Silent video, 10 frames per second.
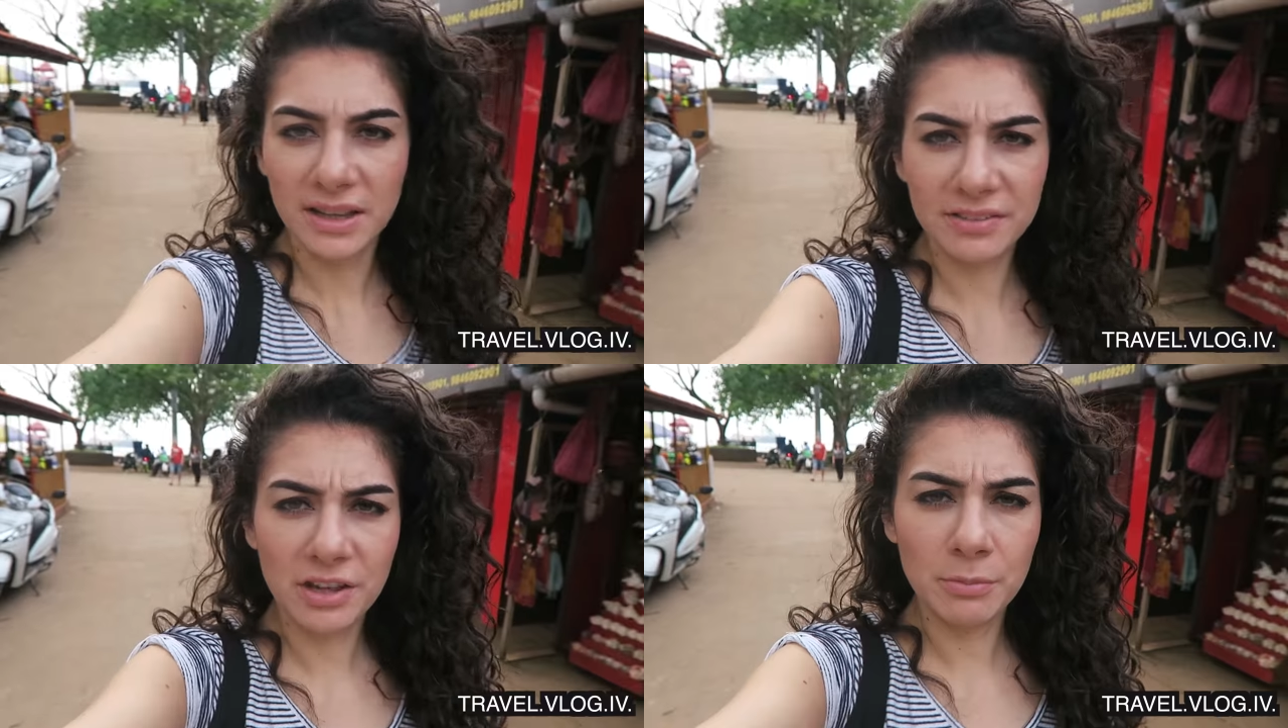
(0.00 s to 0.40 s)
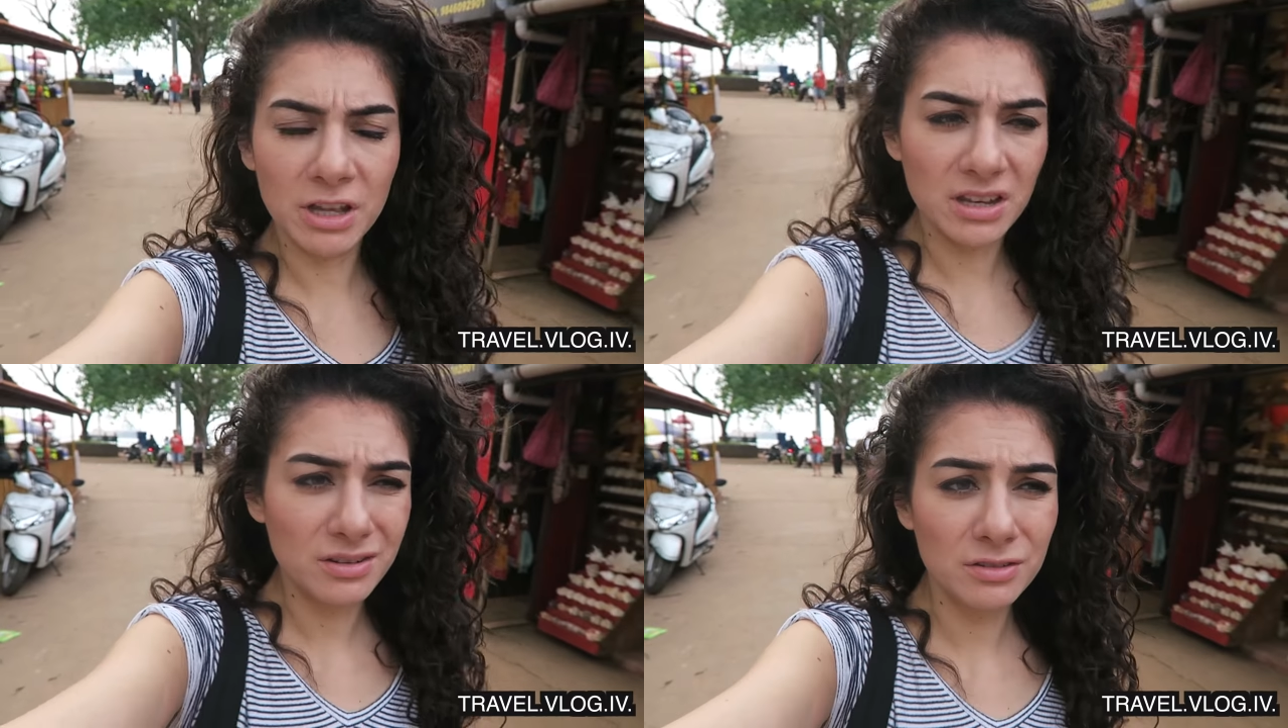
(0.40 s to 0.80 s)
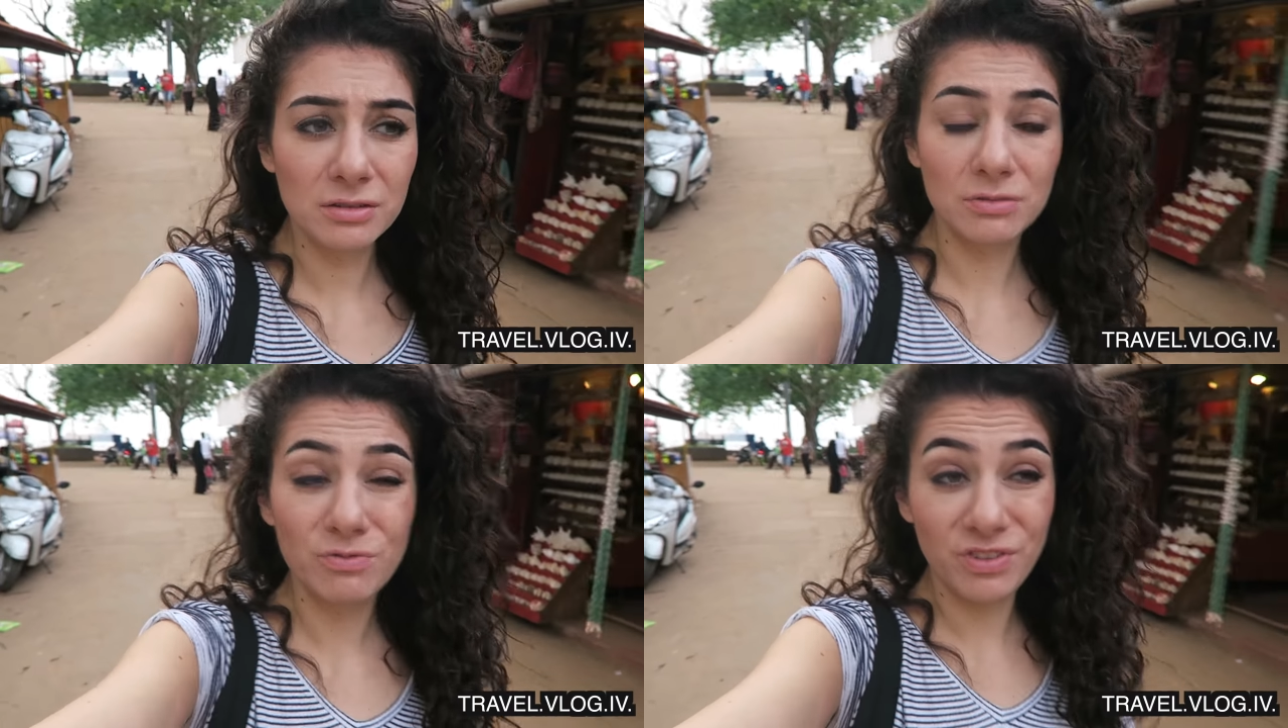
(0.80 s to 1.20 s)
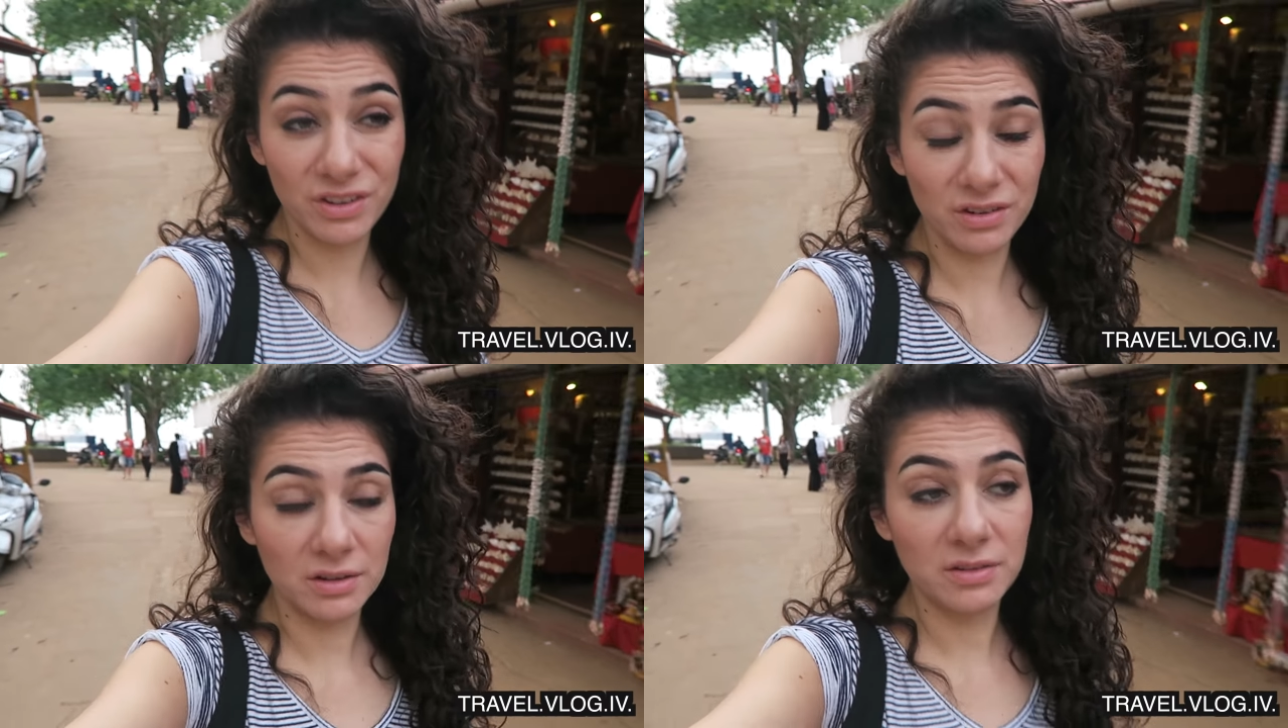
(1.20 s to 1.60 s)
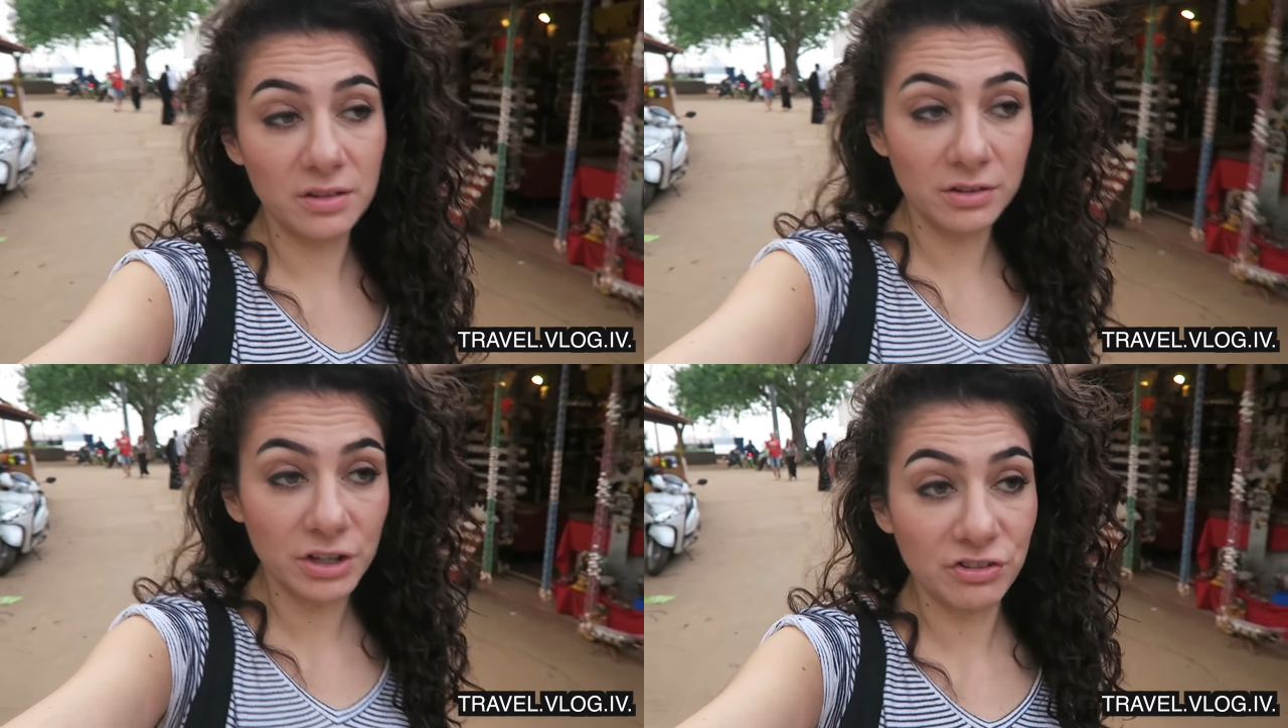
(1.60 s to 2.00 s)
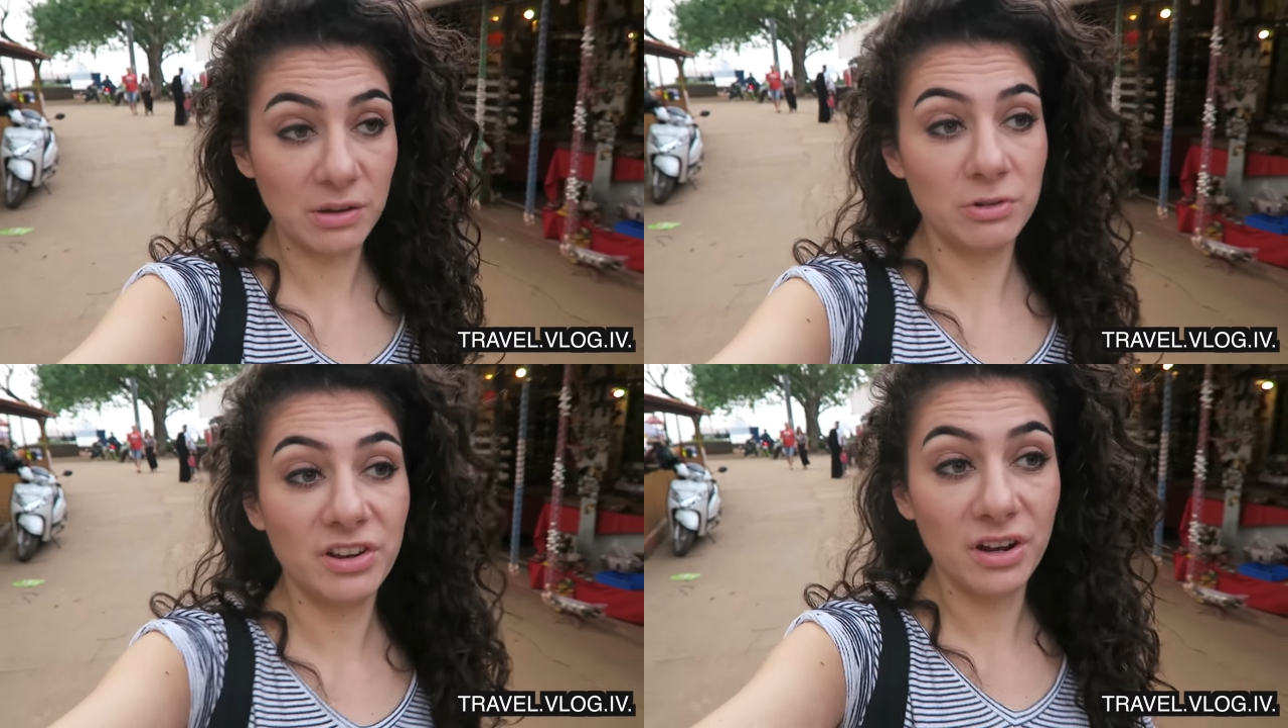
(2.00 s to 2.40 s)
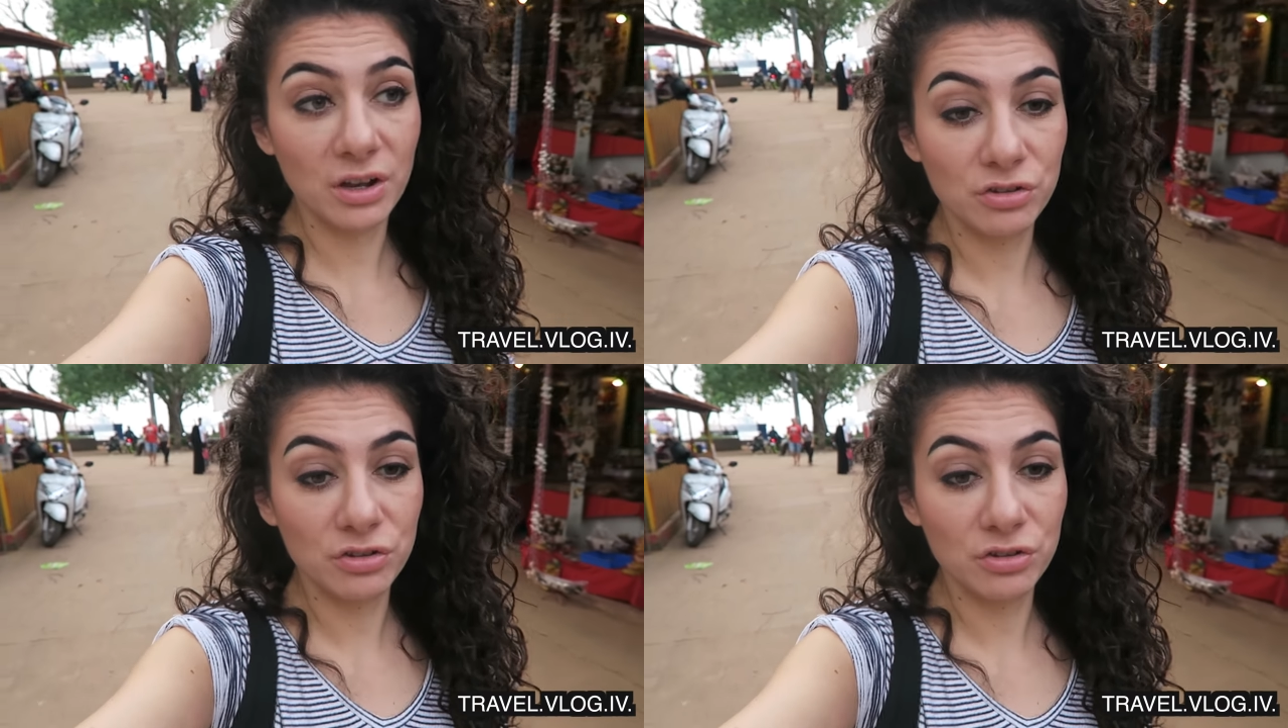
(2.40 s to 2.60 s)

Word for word: Last time I didn't visit the Dutch cemetery,